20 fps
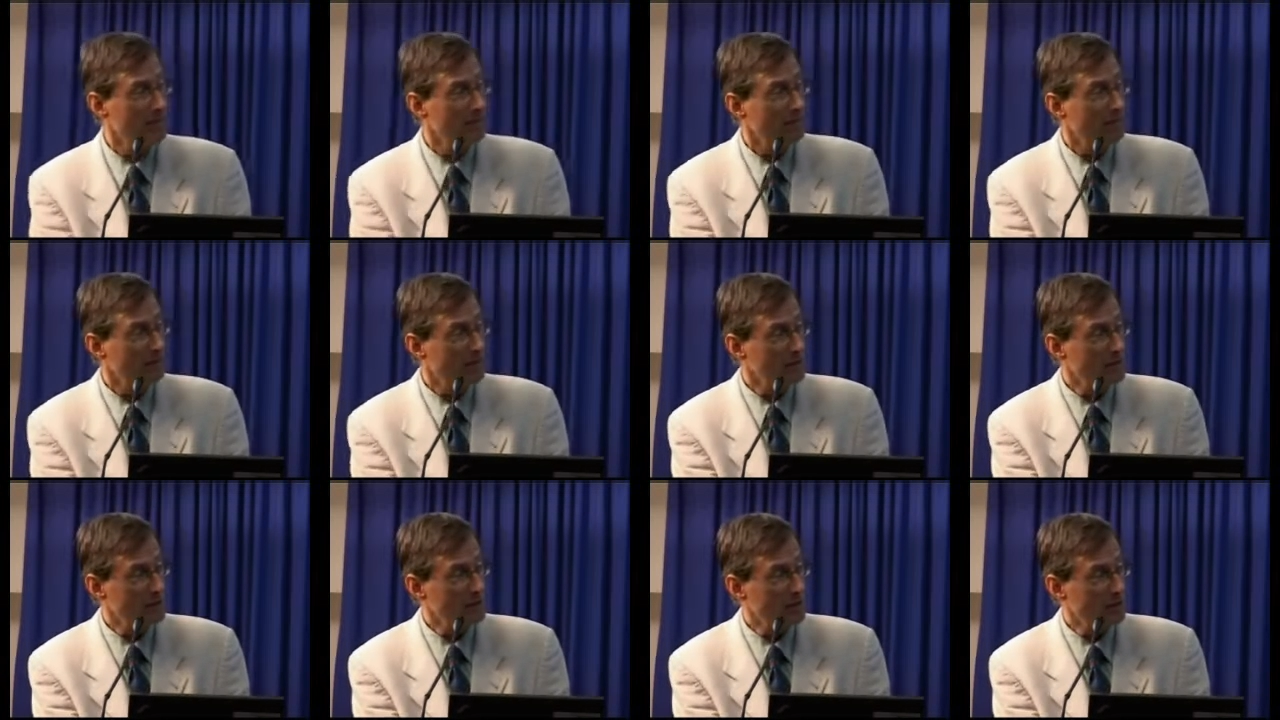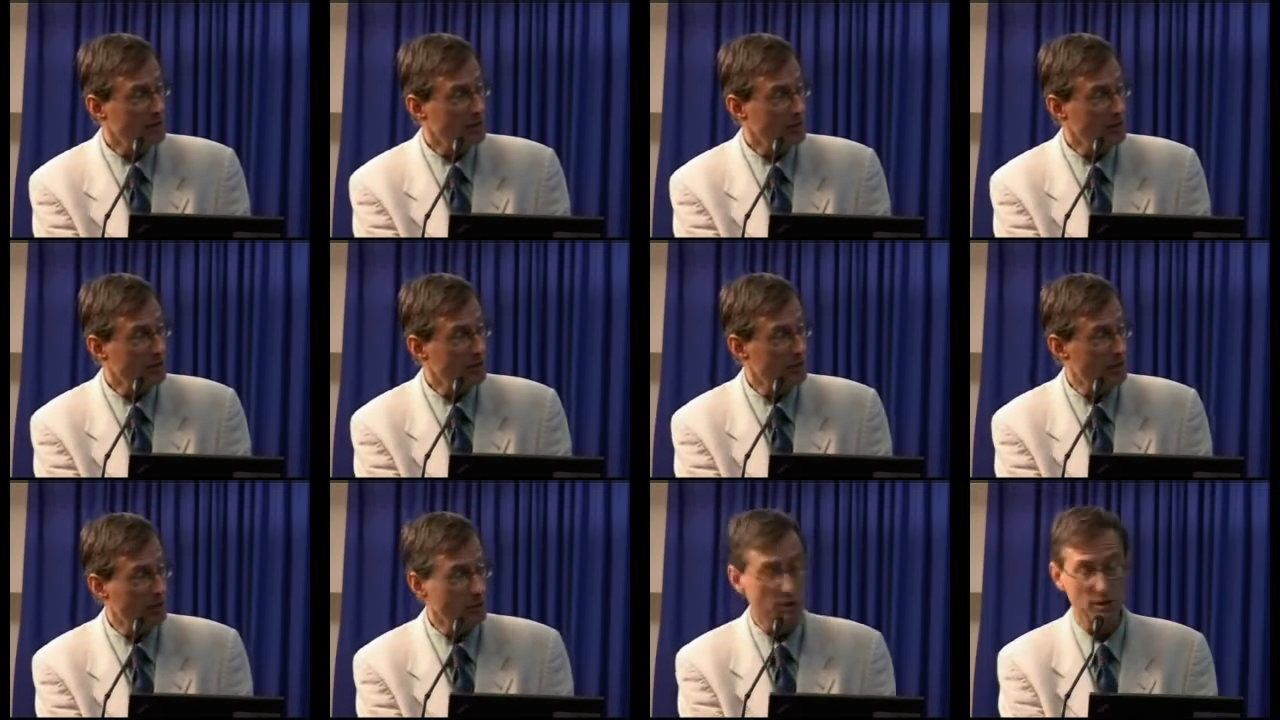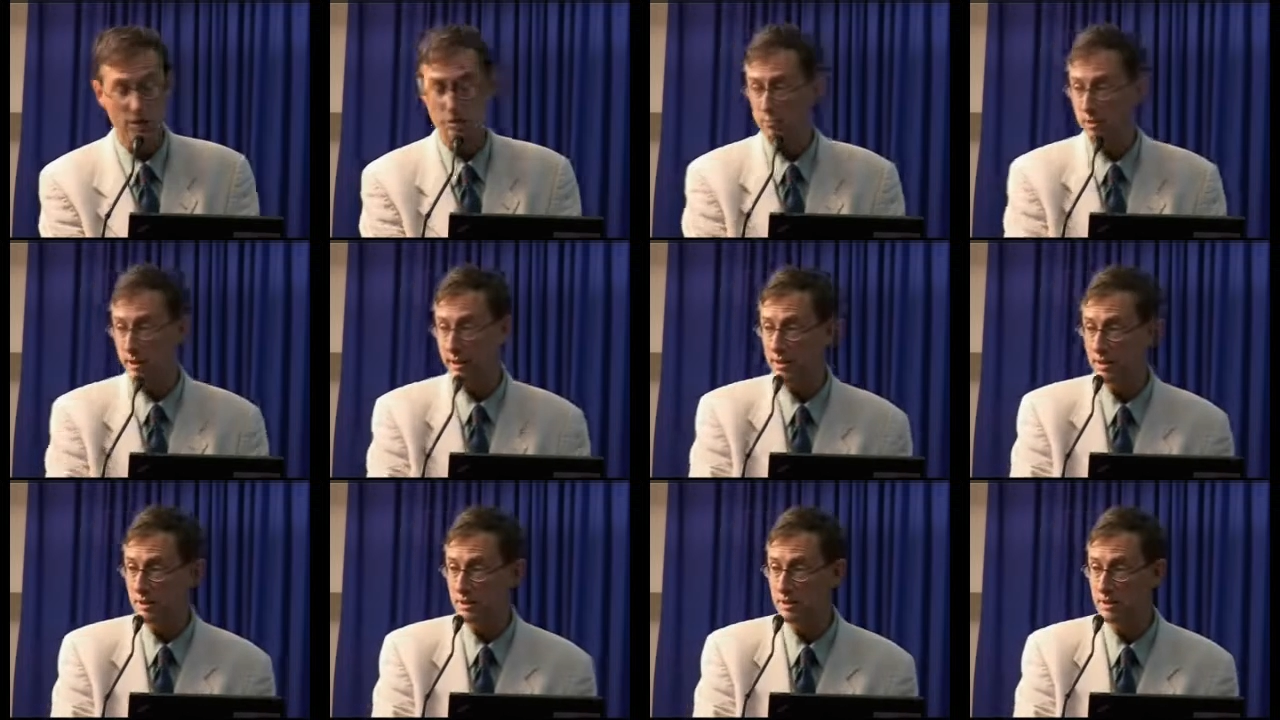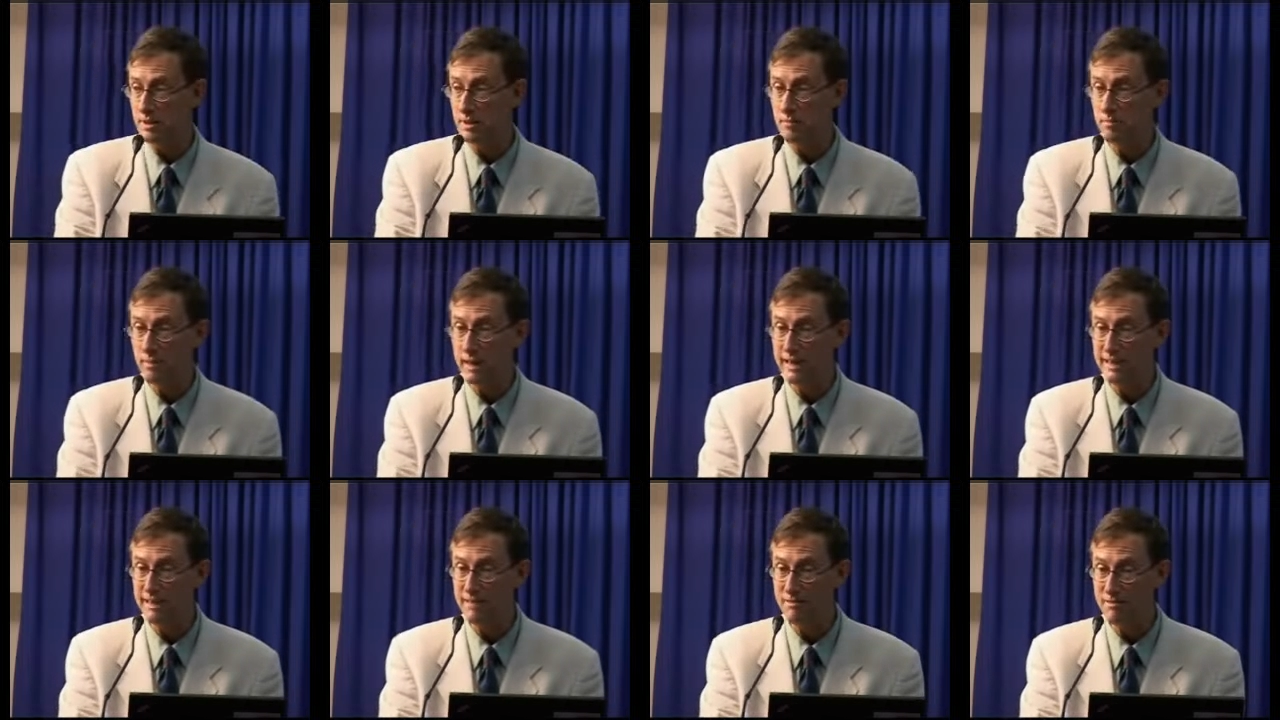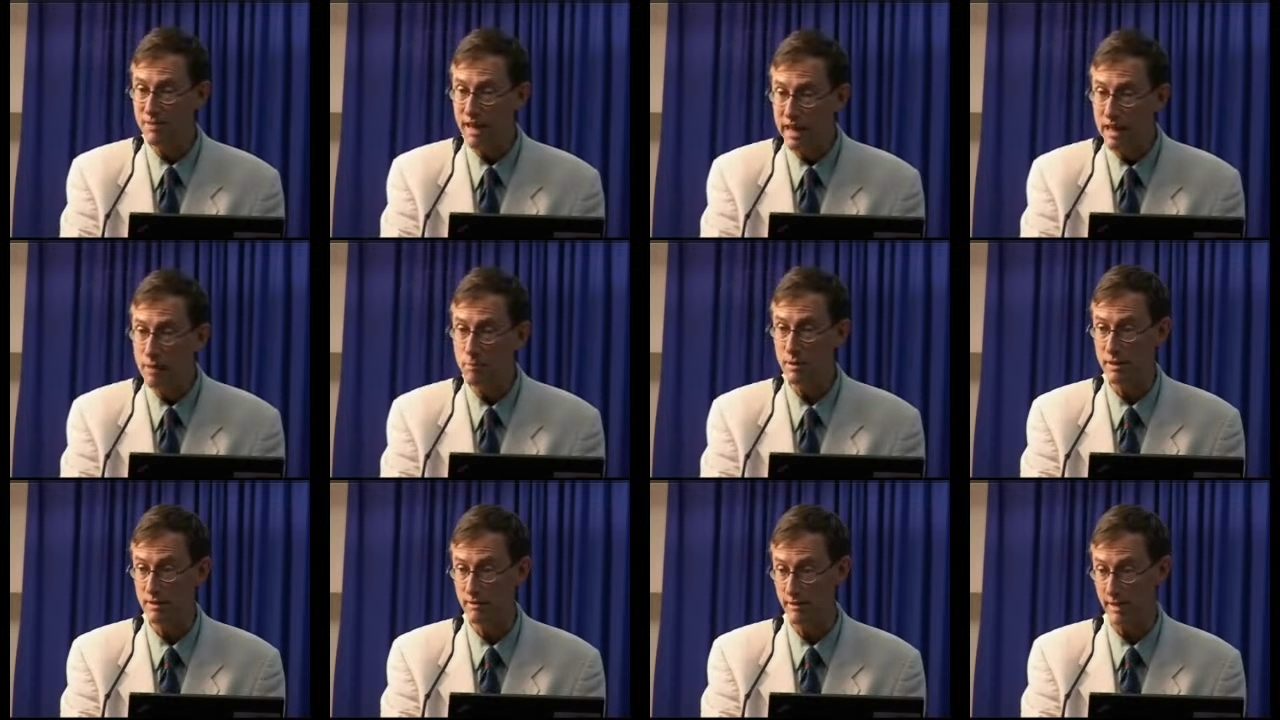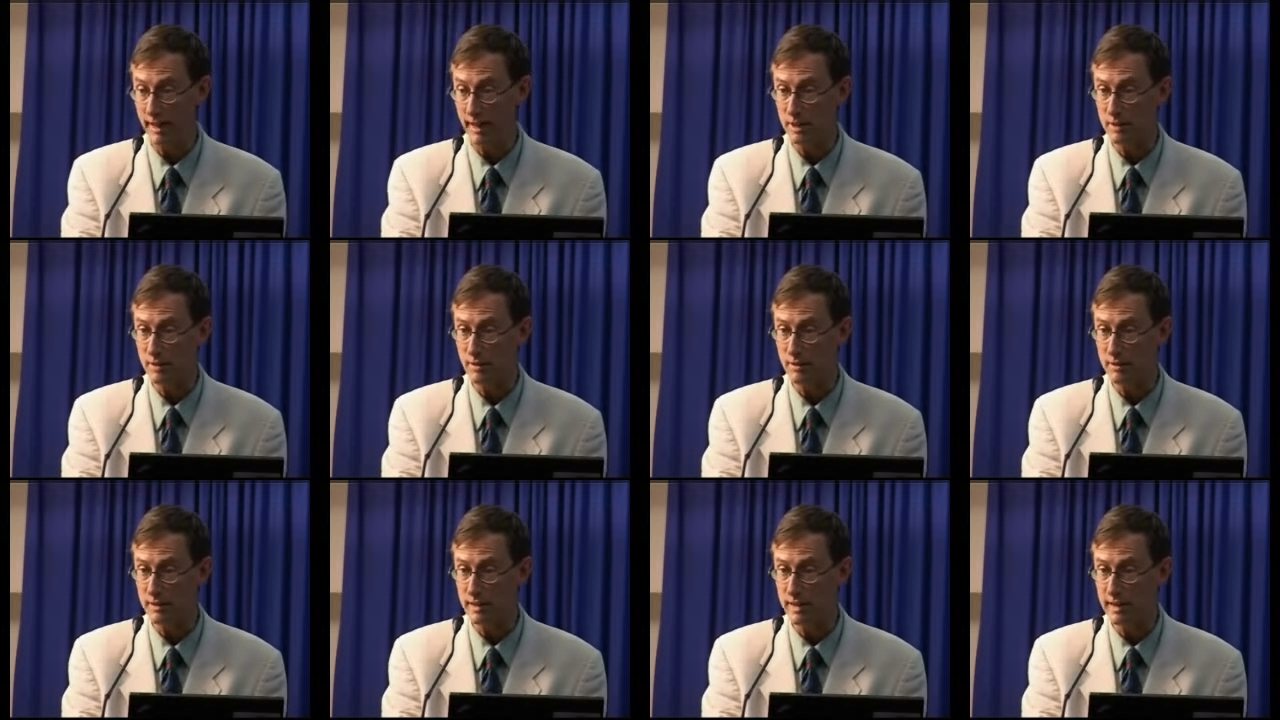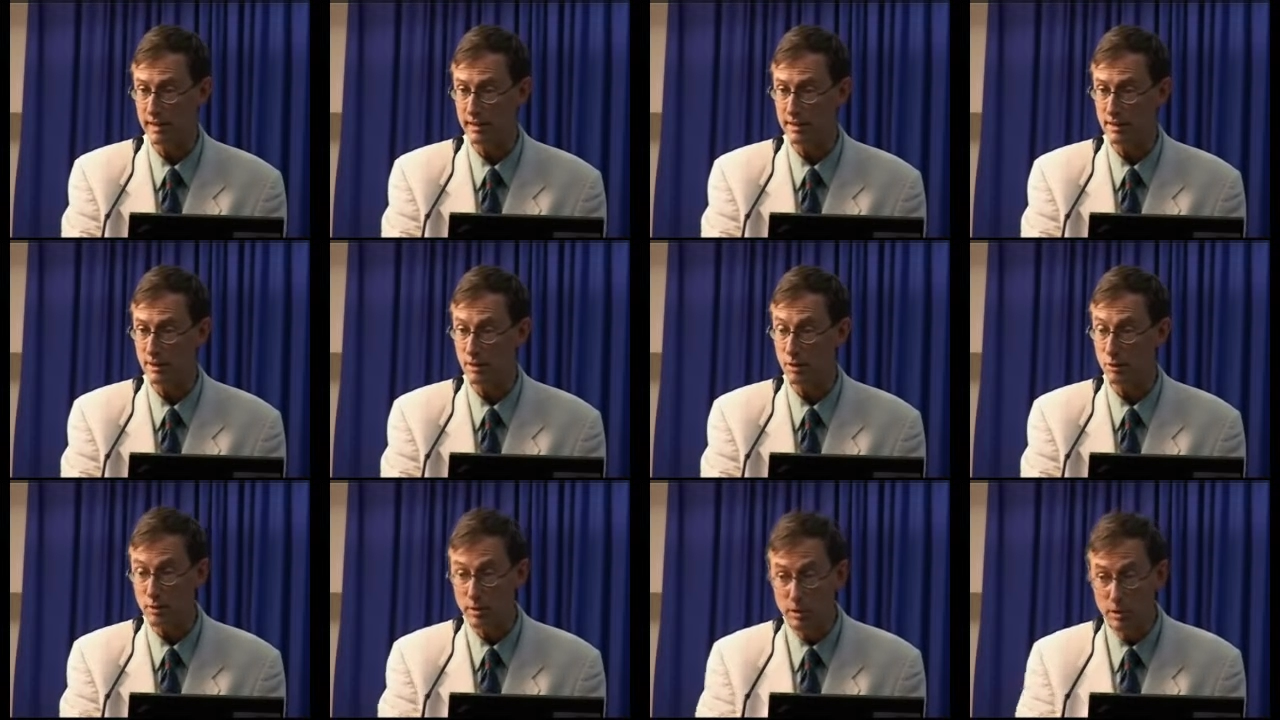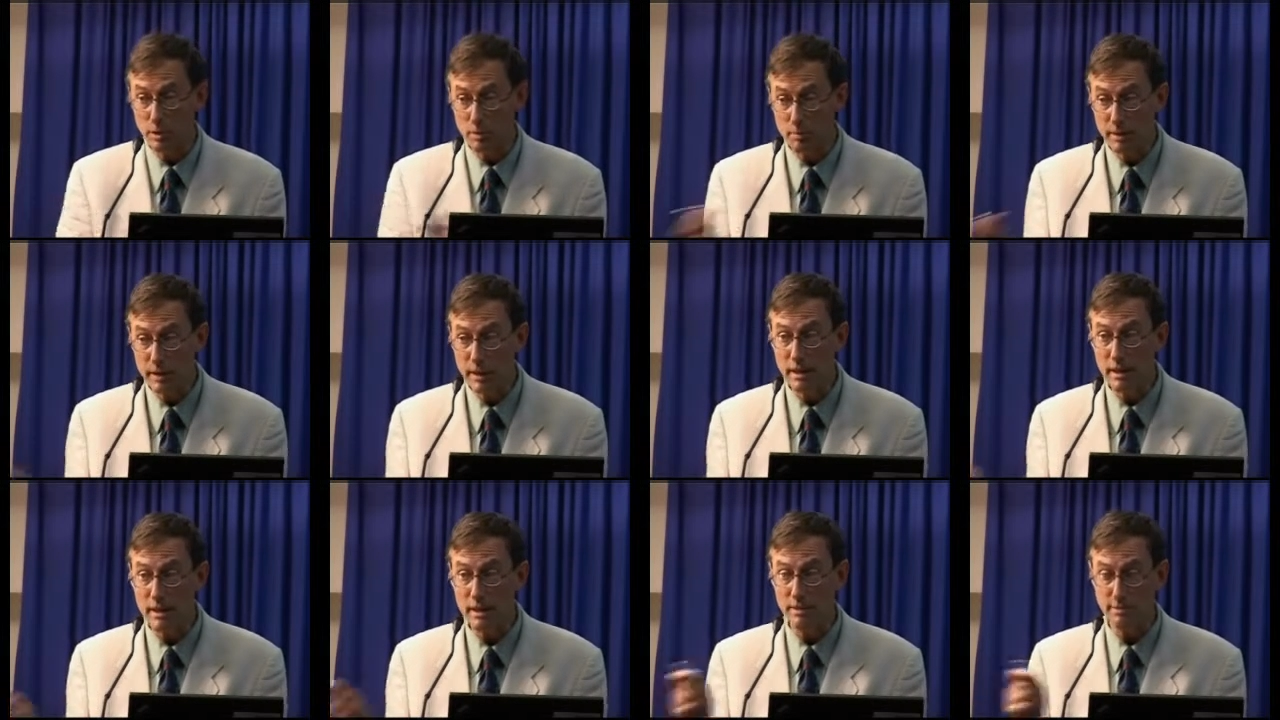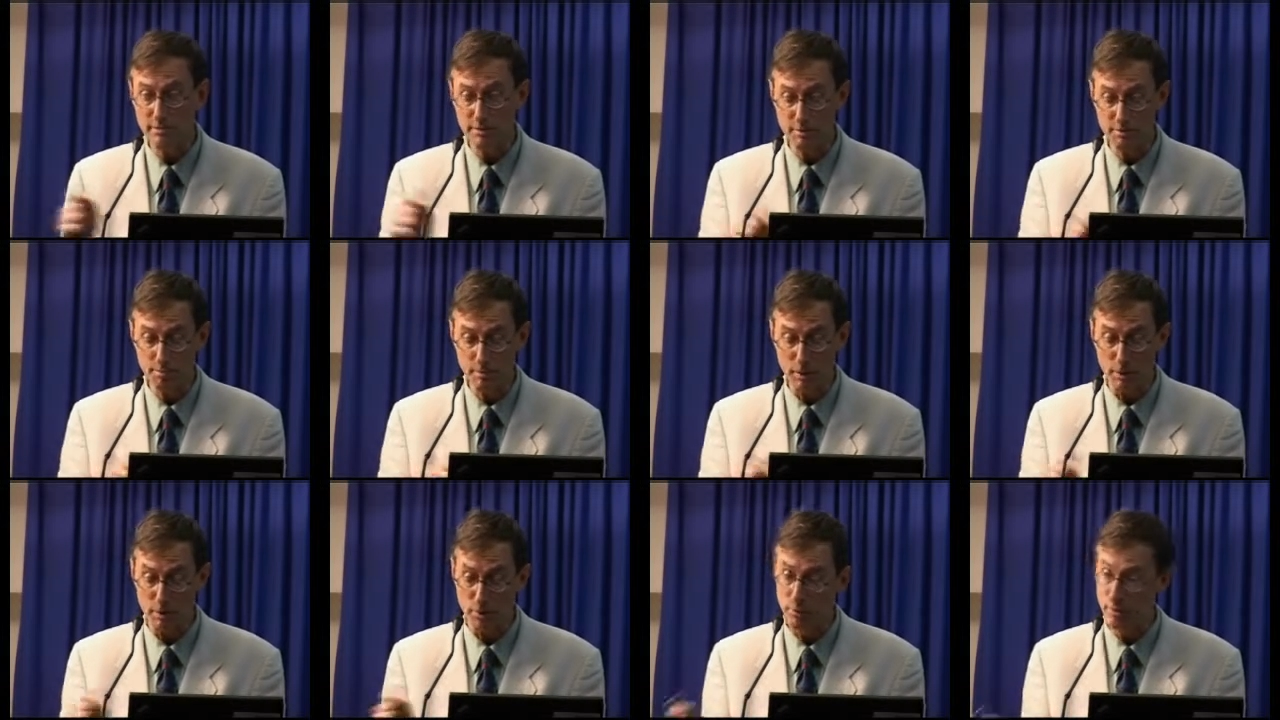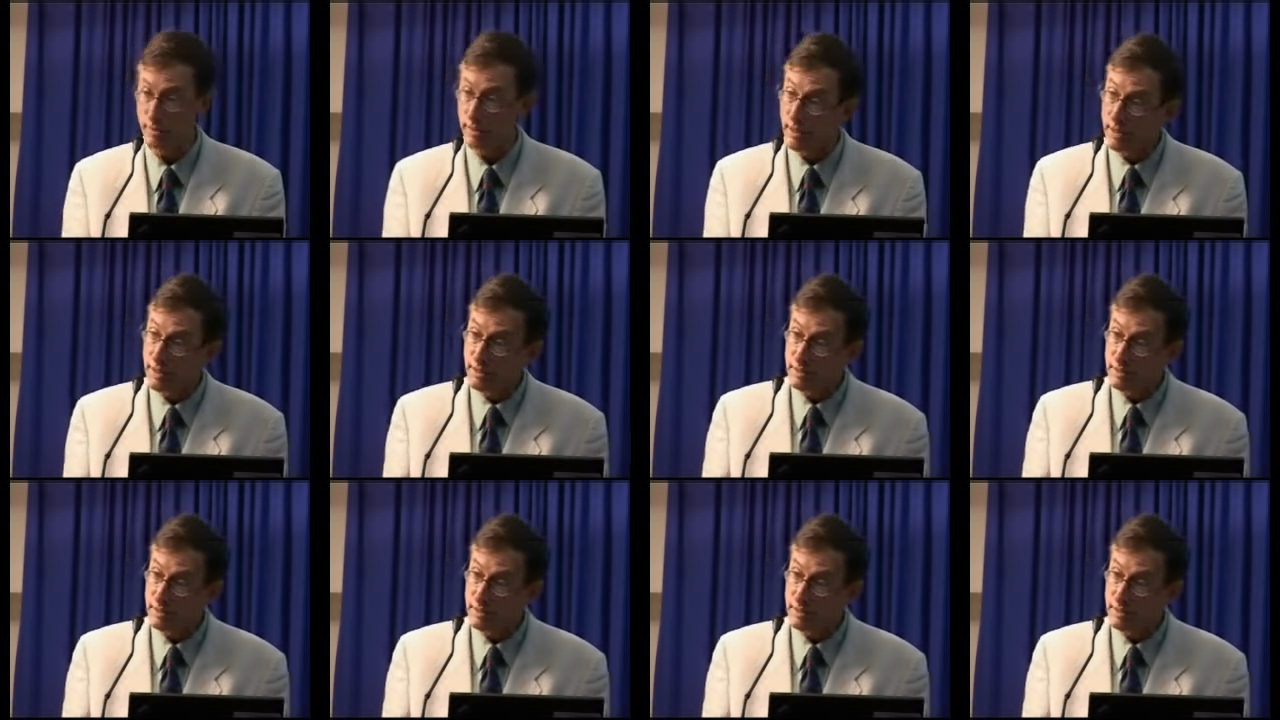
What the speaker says: versus those unfortunate patients that may develop infection on the ITU. We've got to be alert for both.